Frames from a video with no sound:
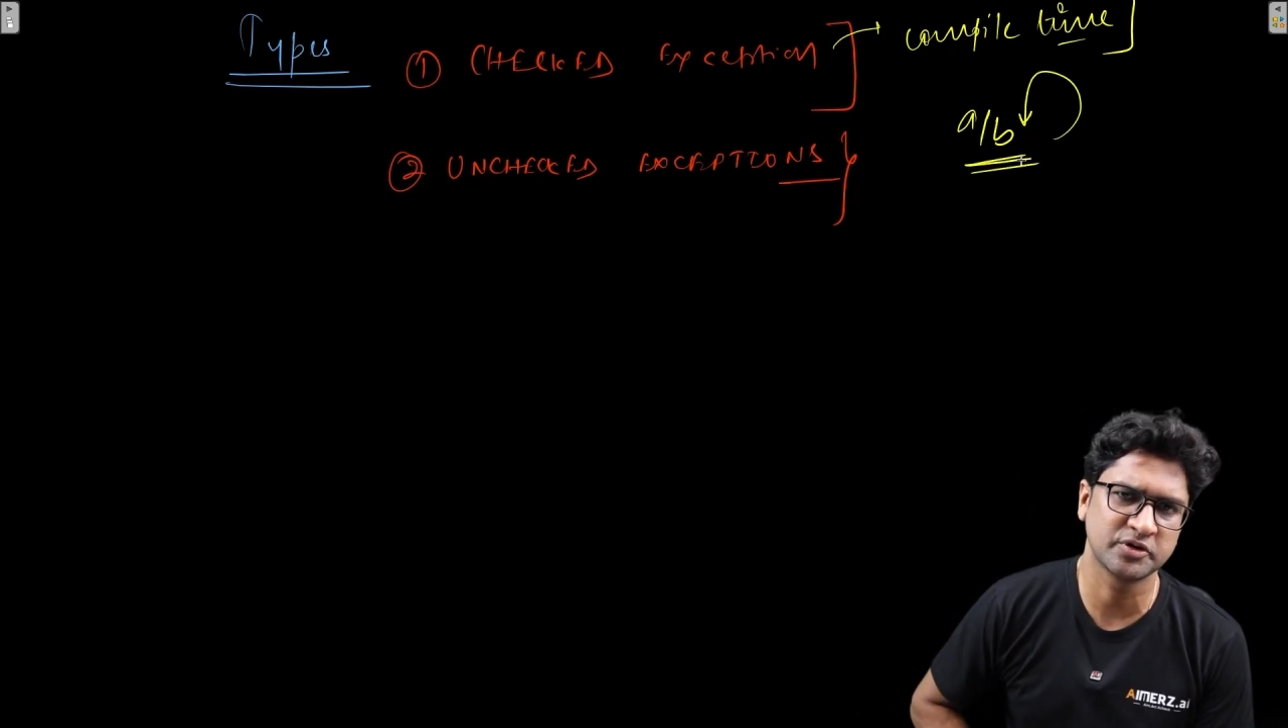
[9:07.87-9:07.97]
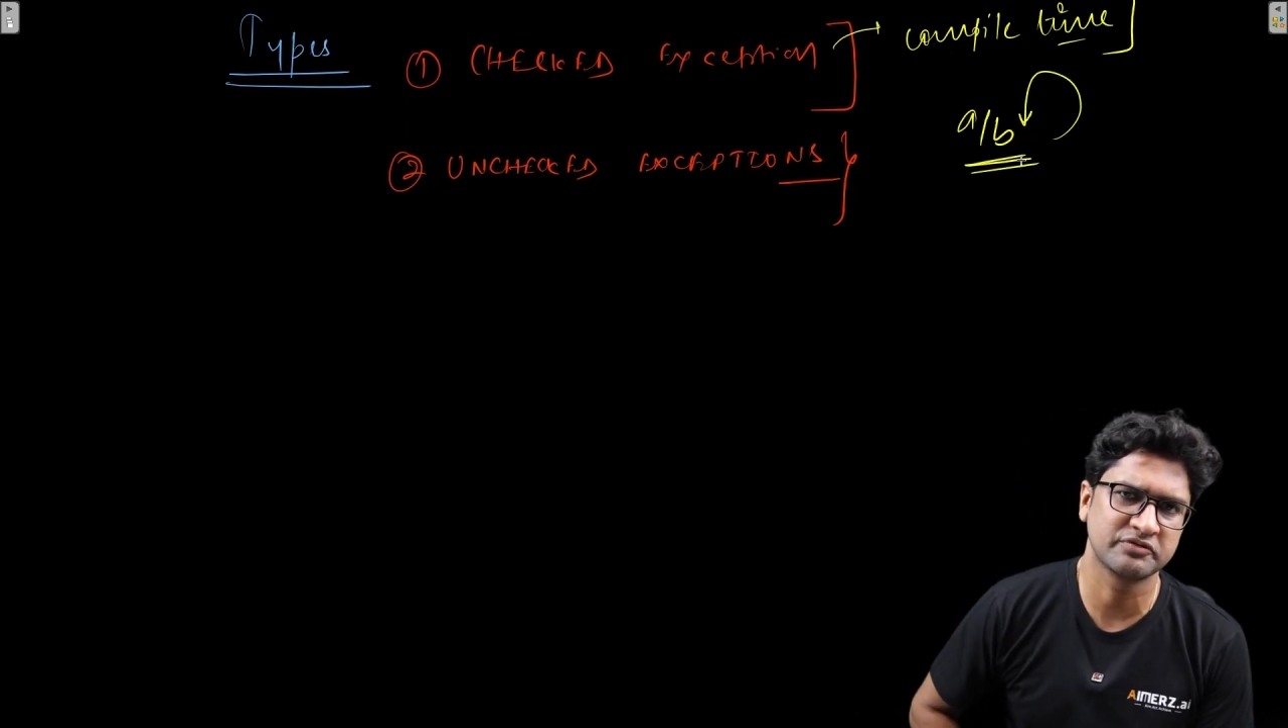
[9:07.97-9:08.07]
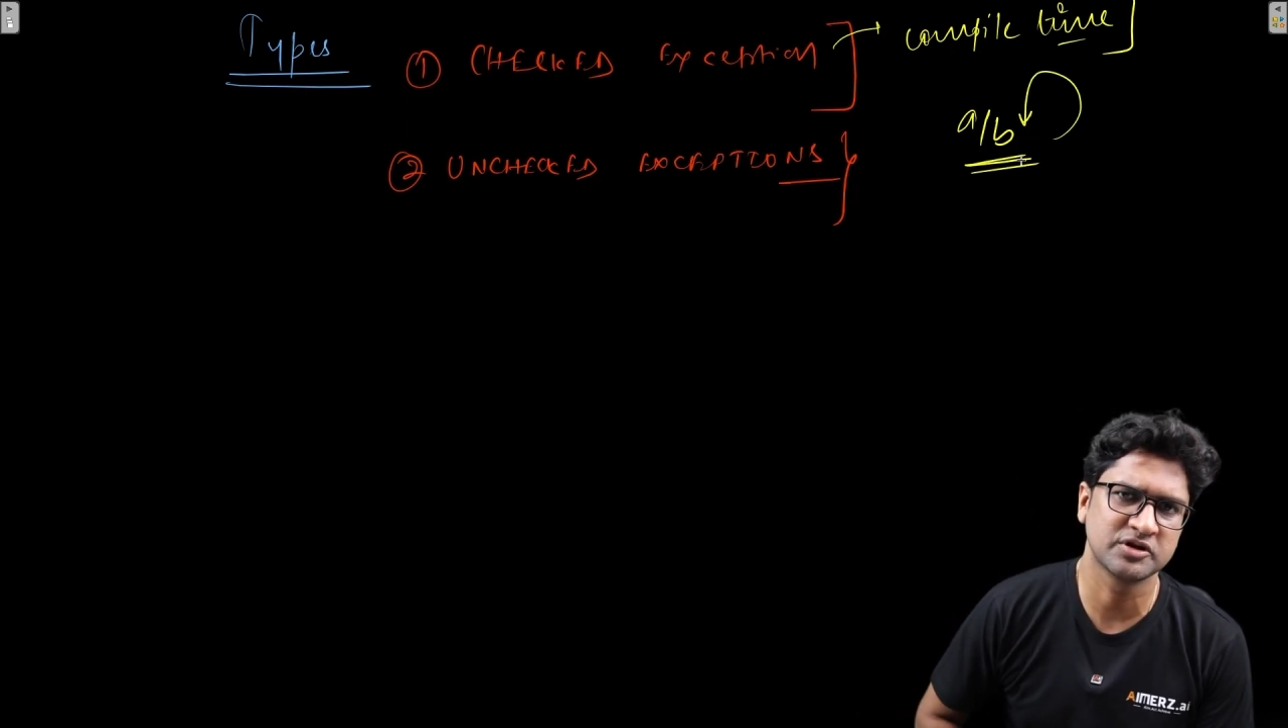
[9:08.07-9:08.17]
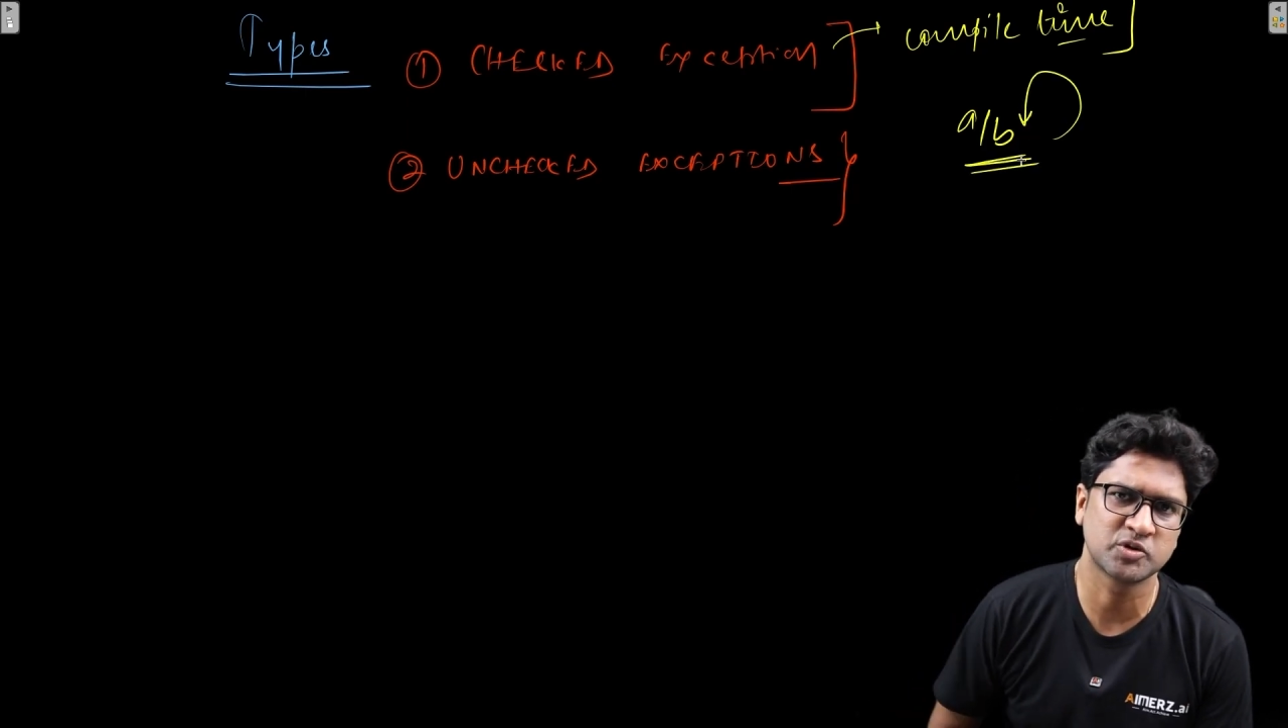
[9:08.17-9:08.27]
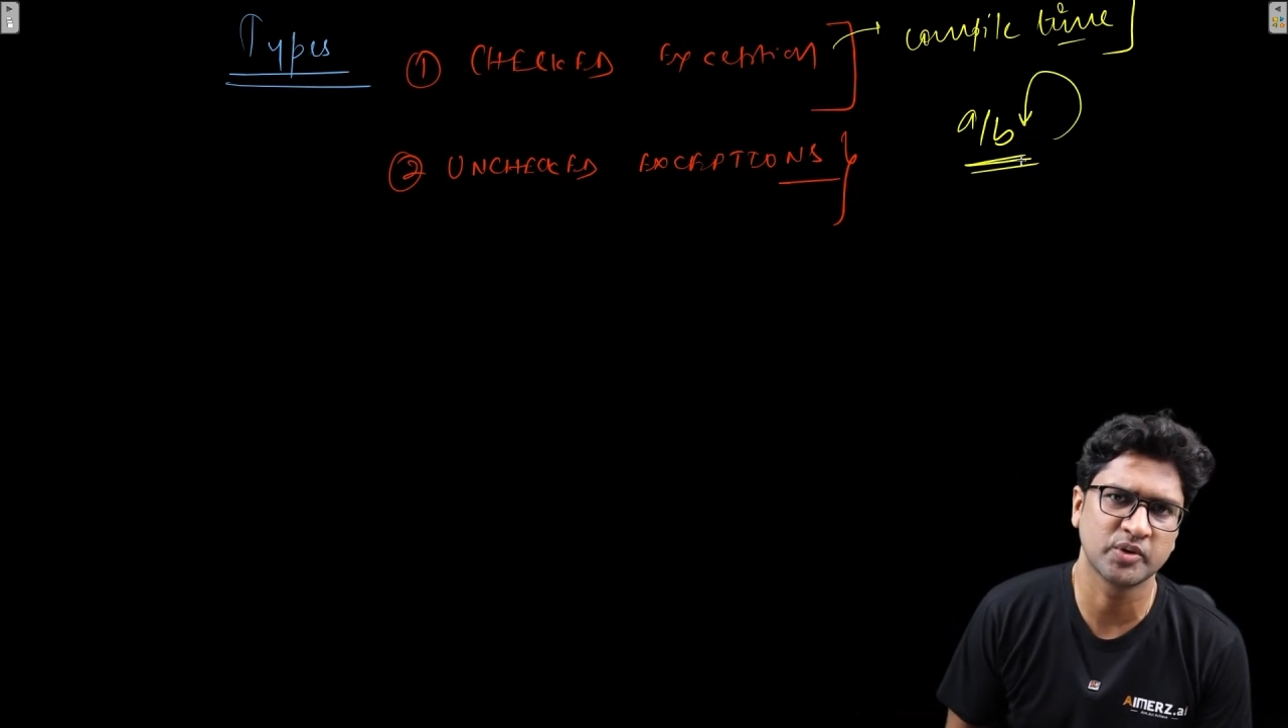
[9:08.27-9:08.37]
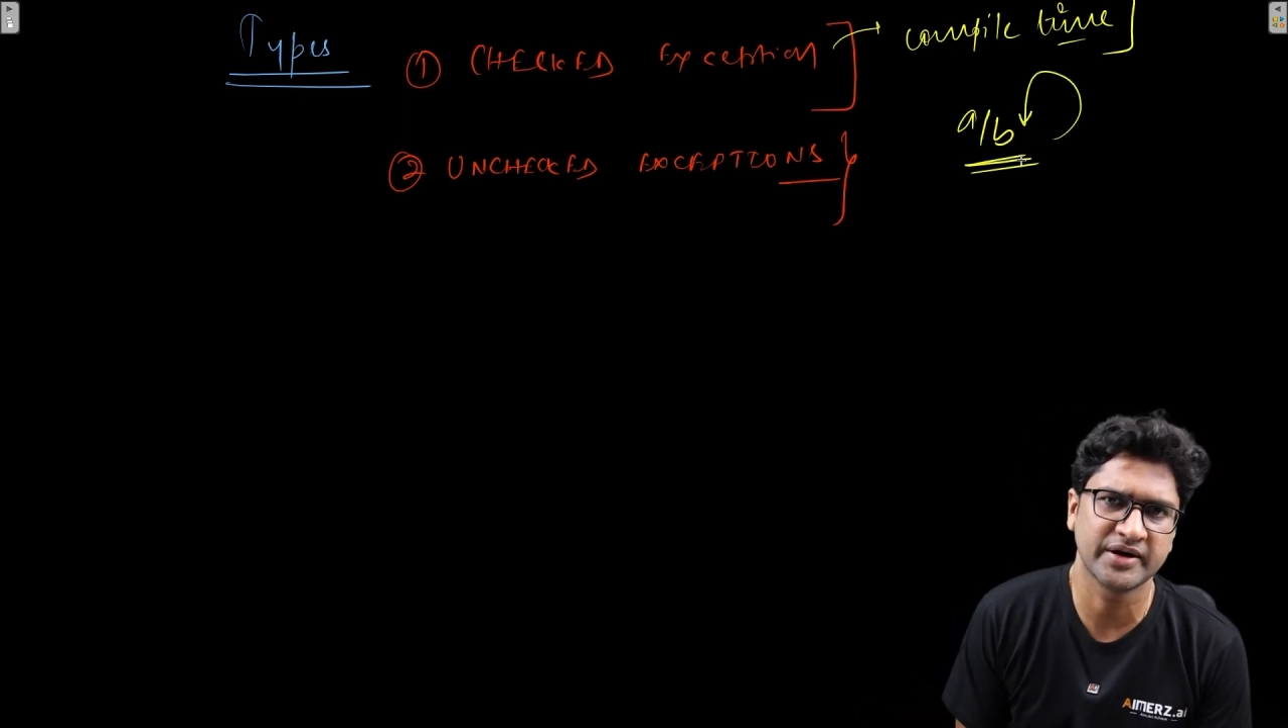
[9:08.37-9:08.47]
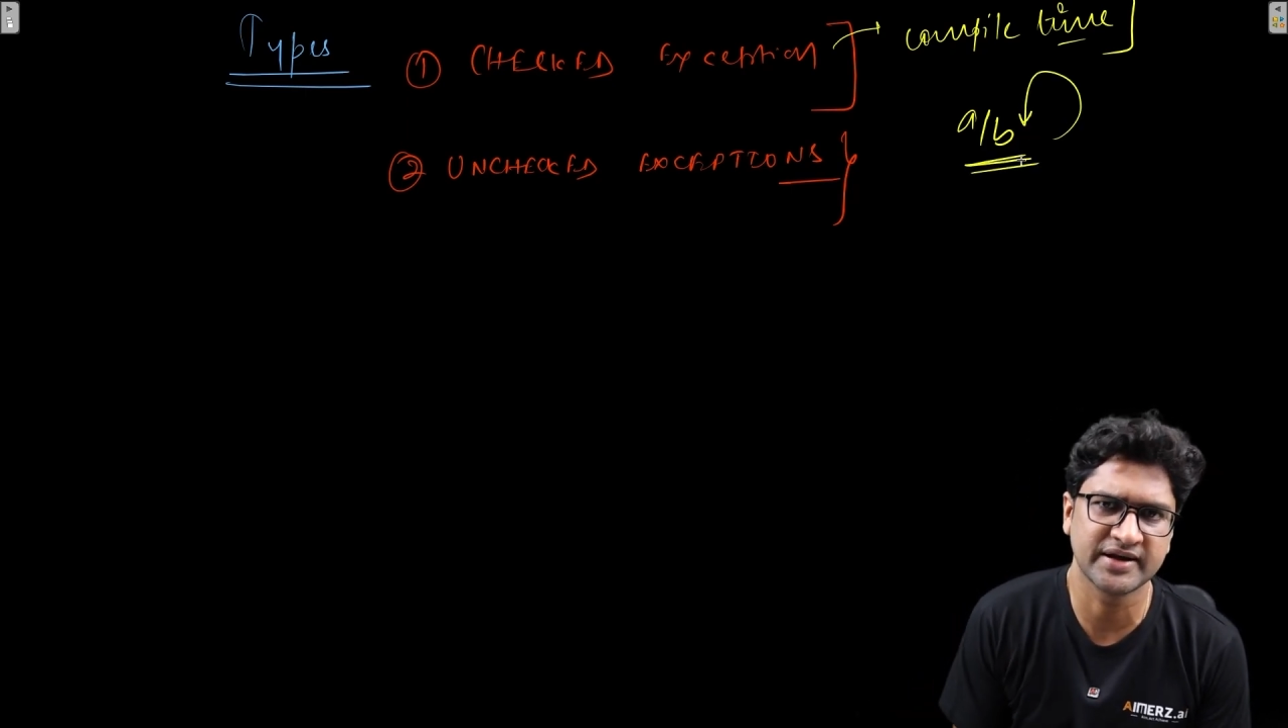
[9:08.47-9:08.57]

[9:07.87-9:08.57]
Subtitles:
it will throw an